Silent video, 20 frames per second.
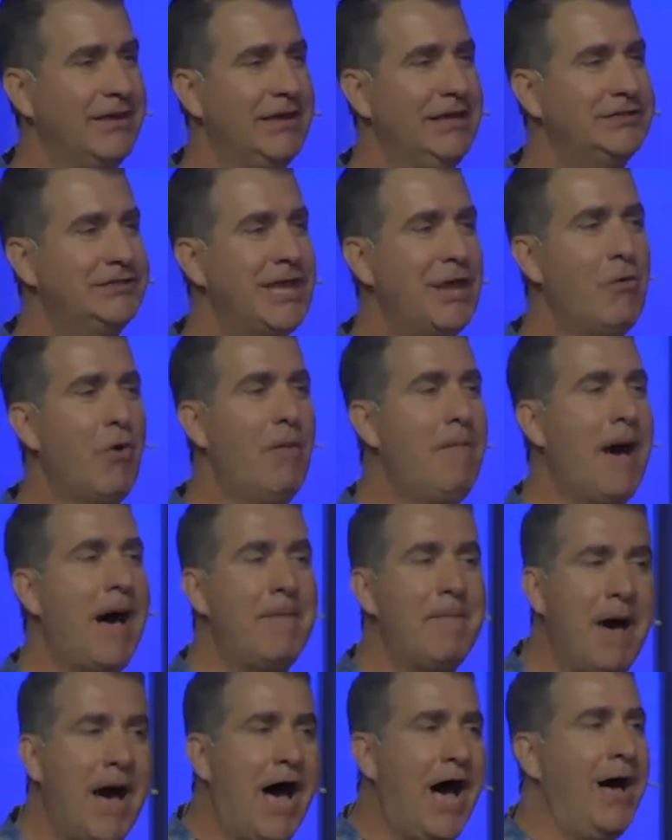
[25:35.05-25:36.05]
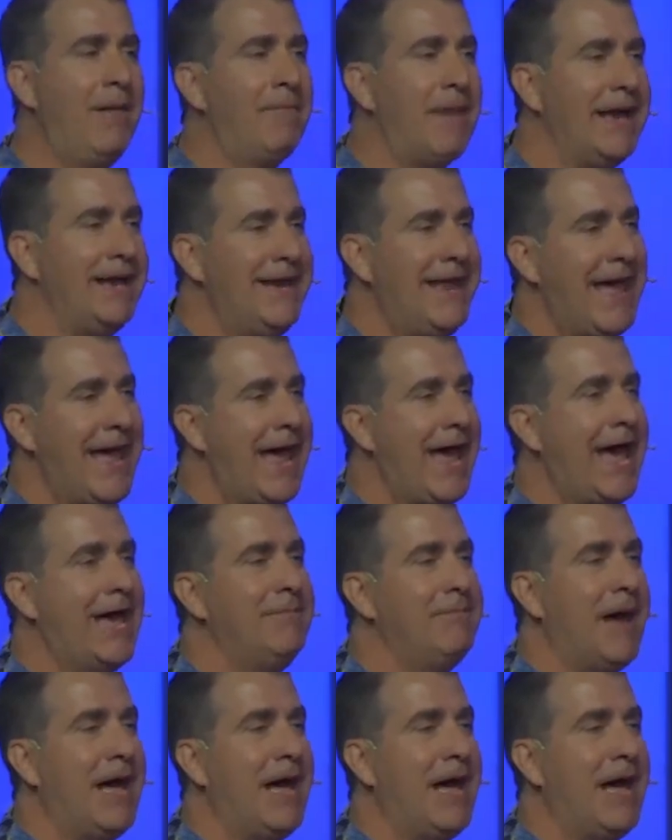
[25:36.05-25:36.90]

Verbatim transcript: You say, well, my mom, my dad,